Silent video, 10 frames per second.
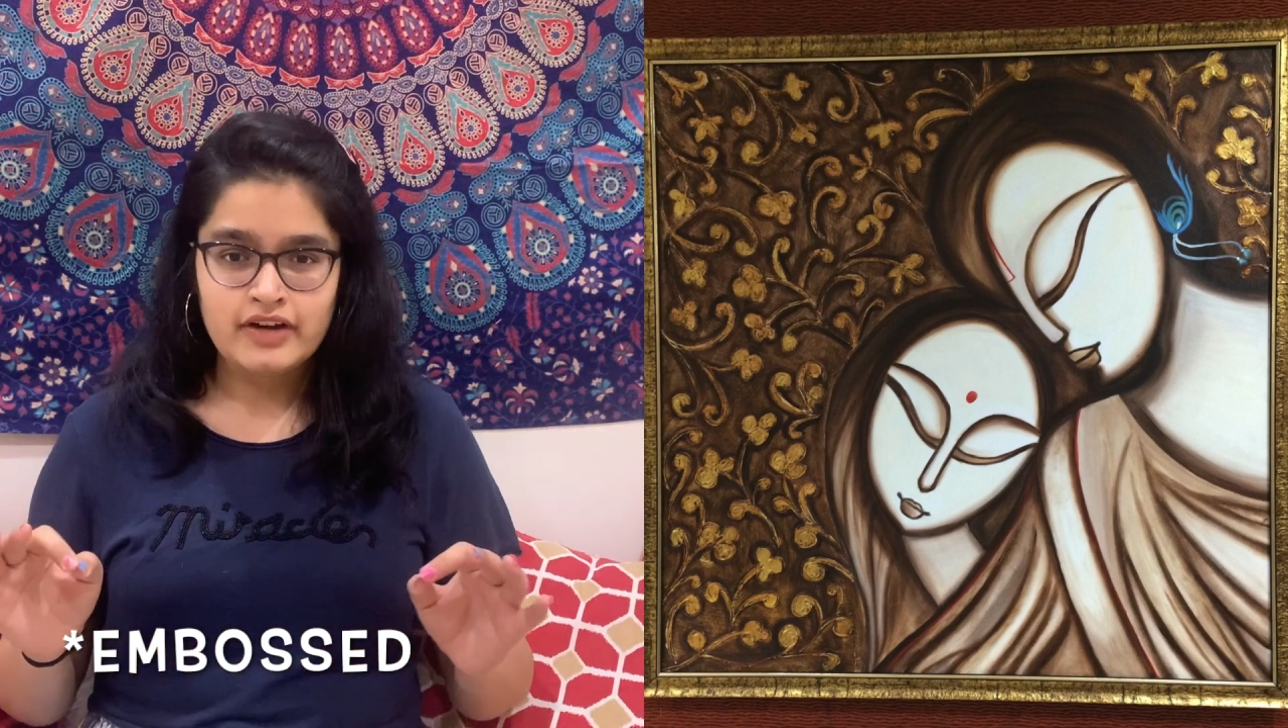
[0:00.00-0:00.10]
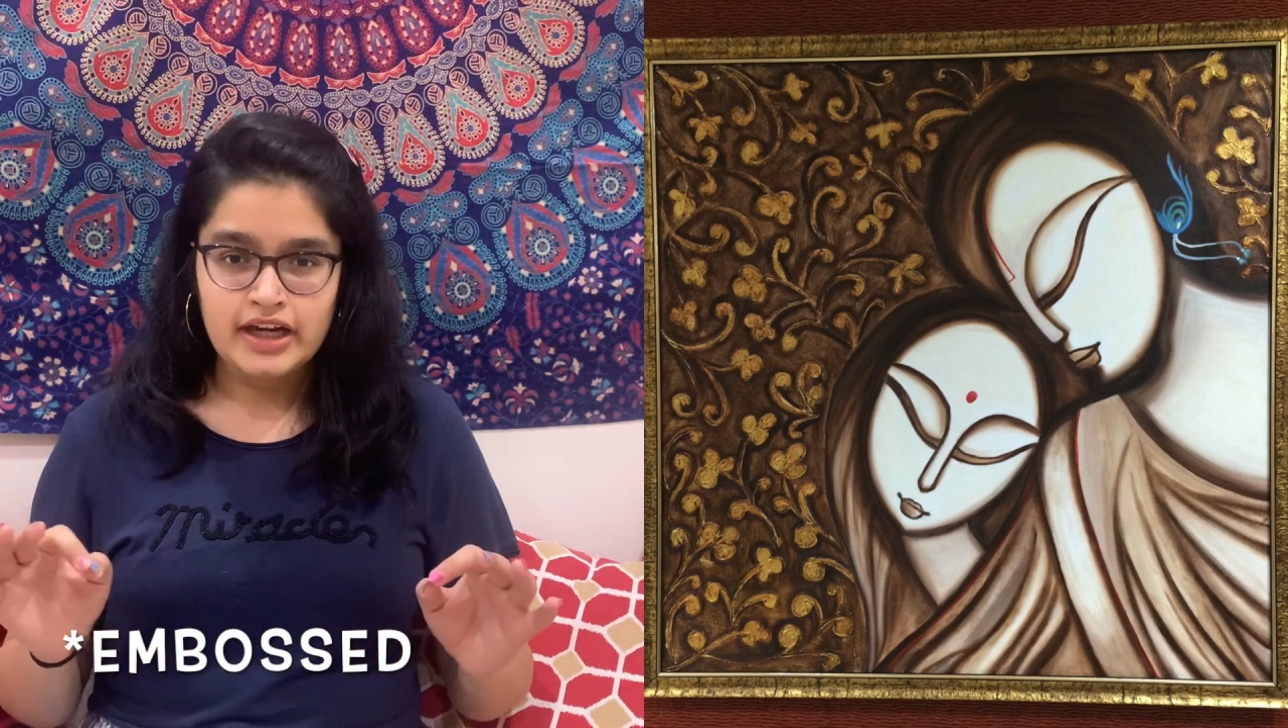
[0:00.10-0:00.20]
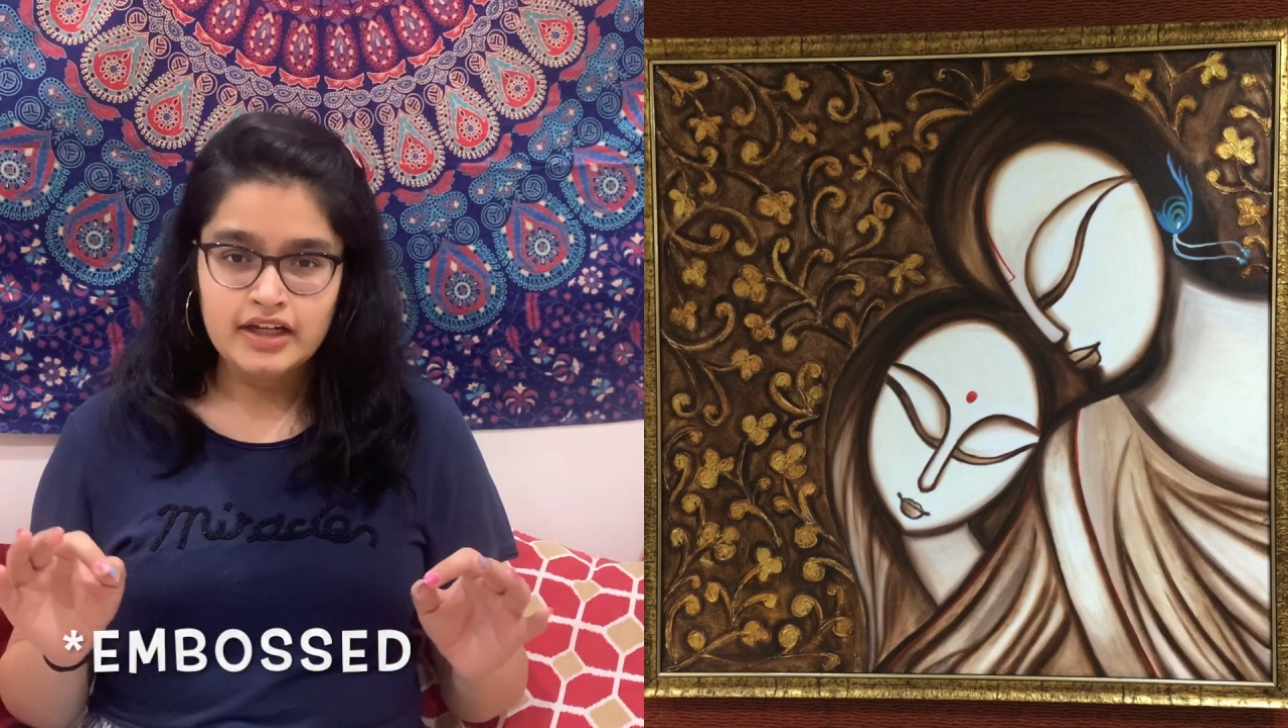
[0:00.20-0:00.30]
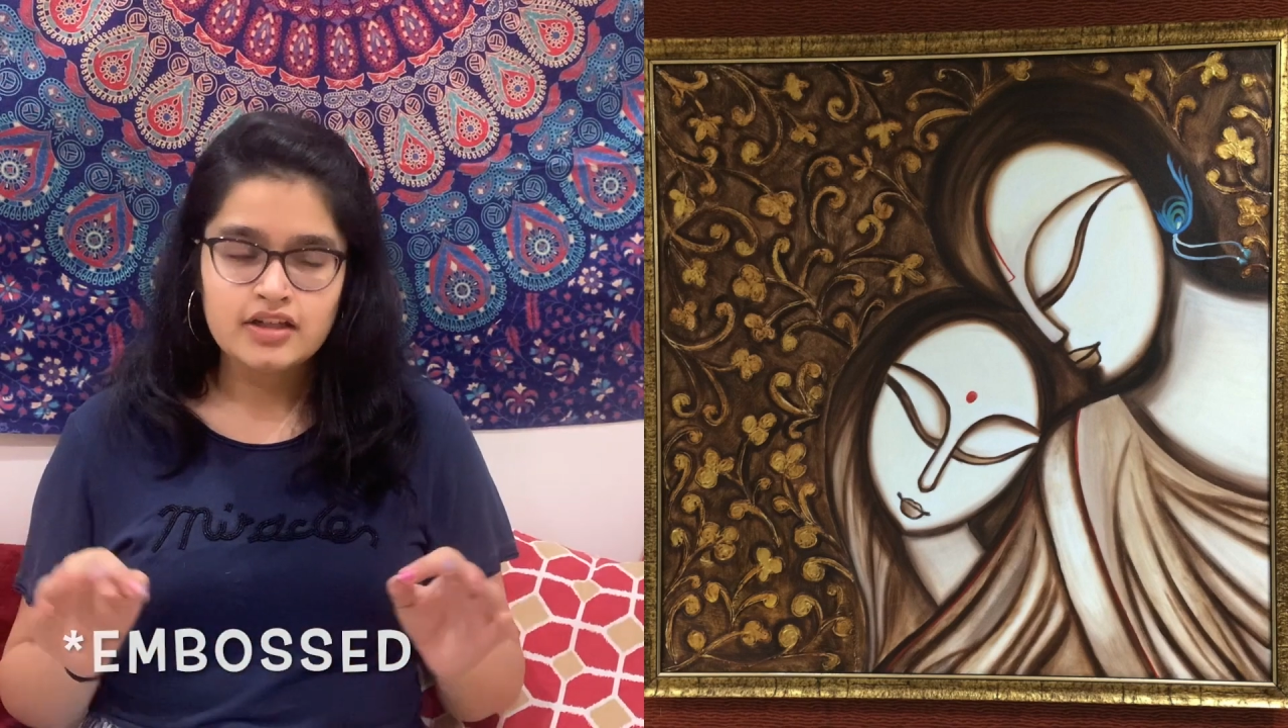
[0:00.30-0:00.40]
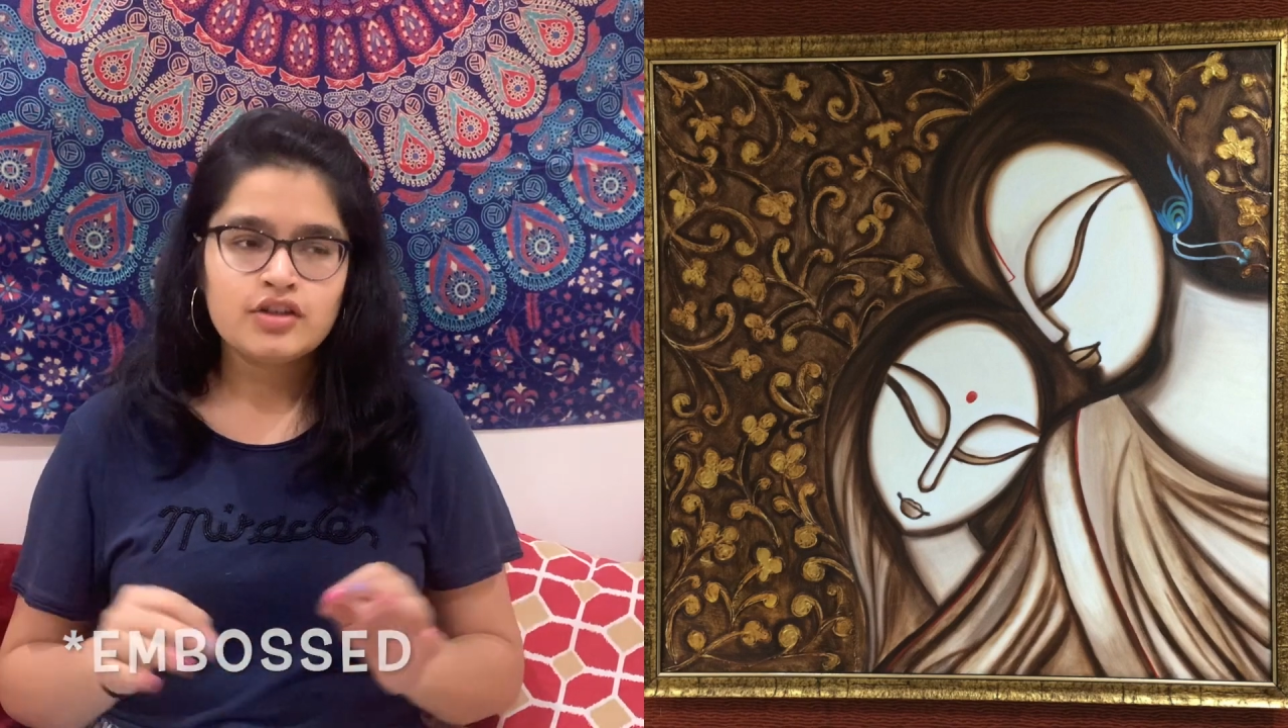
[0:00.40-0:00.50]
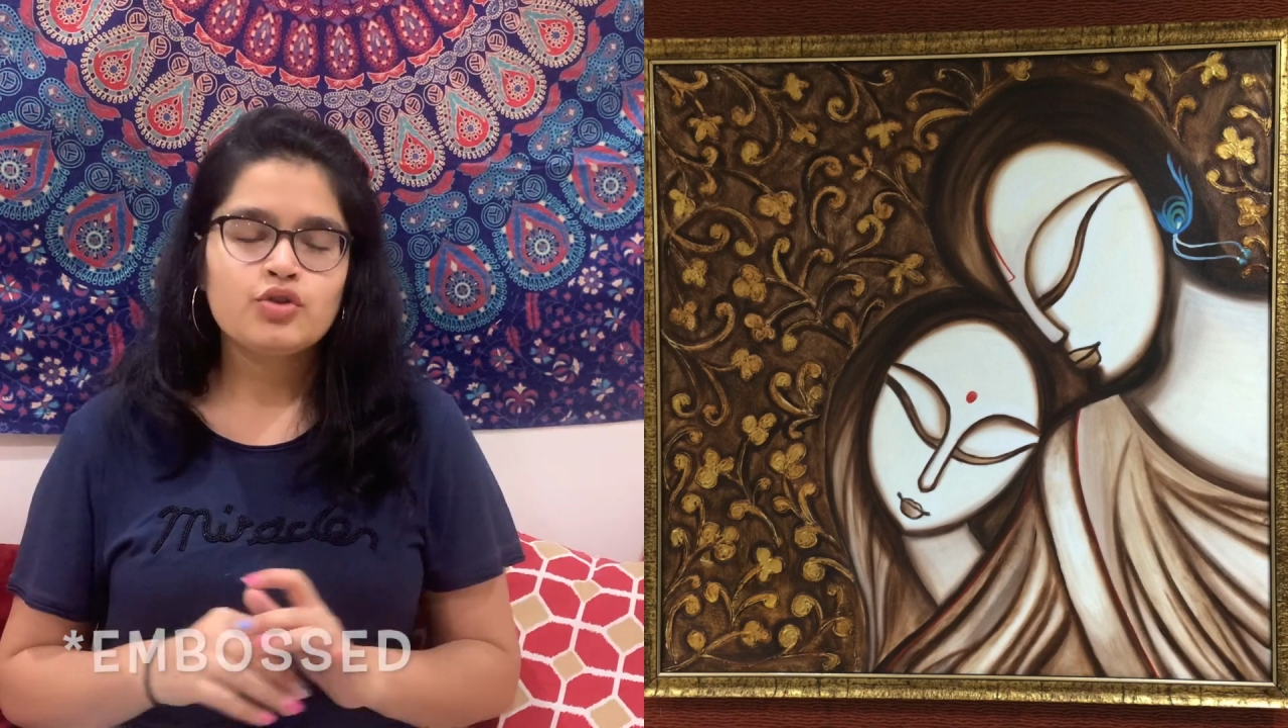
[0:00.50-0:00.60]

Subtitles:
white